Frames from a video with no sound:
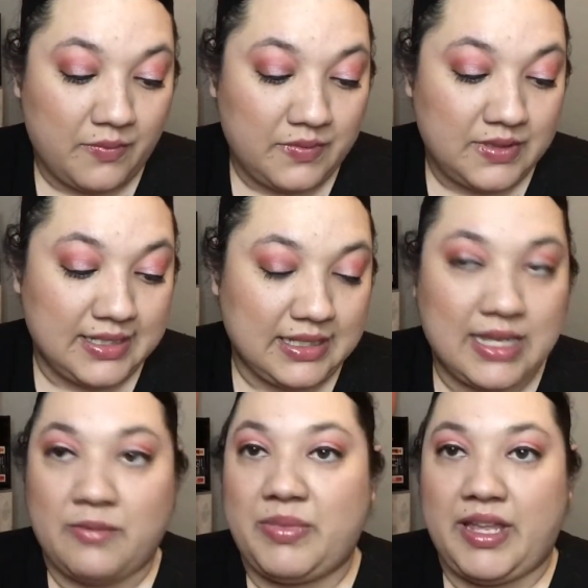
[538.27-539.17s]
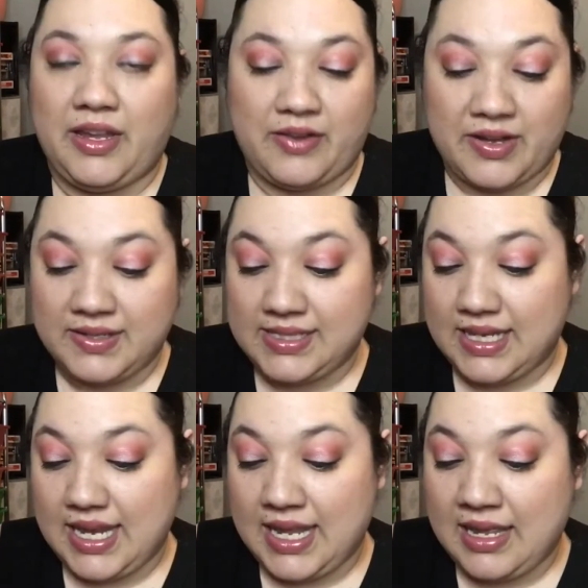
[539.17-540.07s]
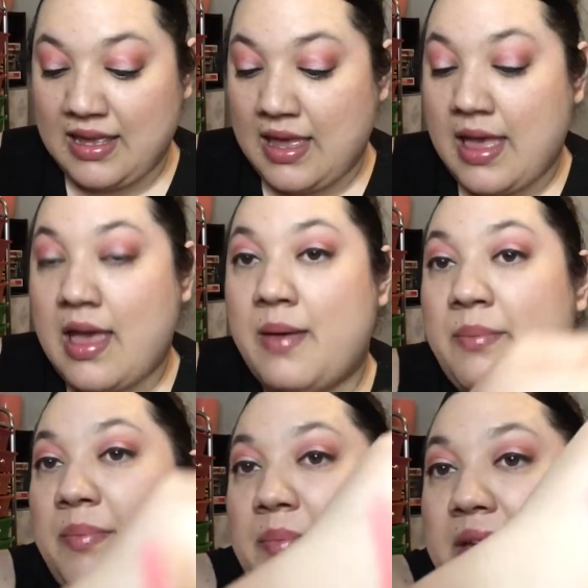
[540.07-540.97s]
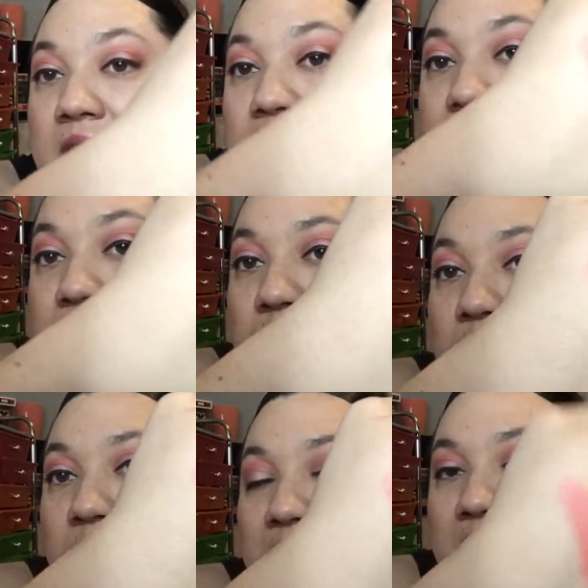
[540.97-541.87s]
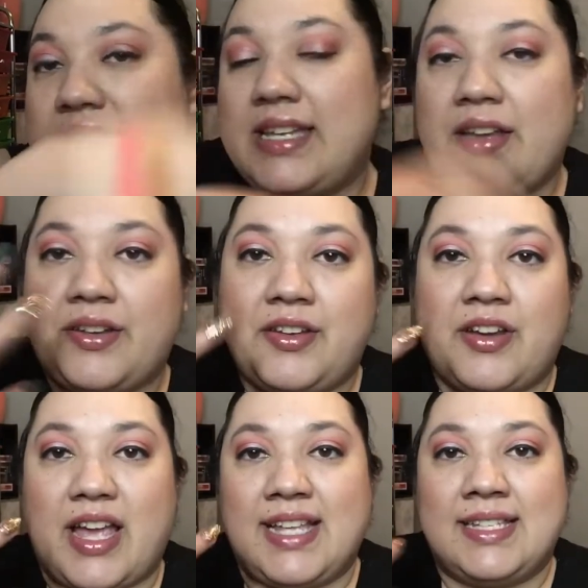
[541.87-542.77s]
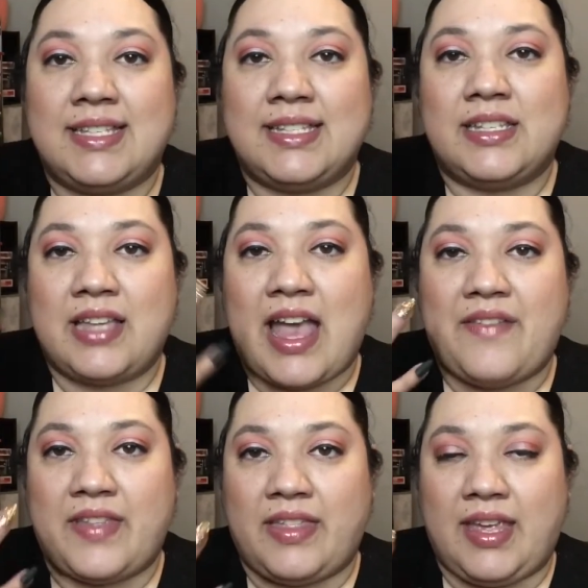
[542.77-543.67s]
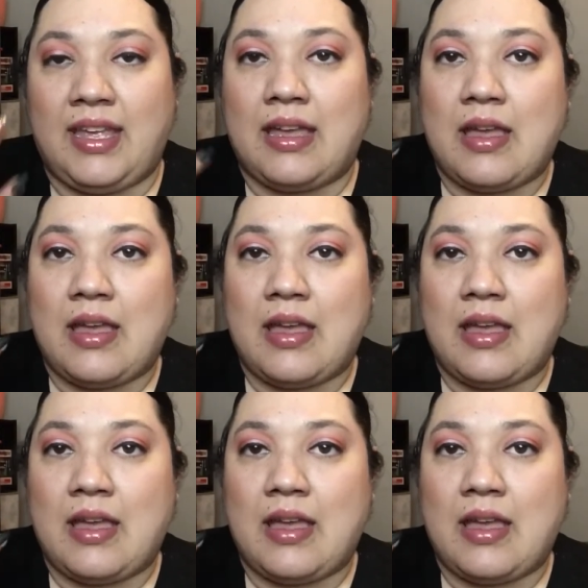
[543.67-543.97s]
just kind of playing around today. But as you blend it out on your eyes, it doesn't have that like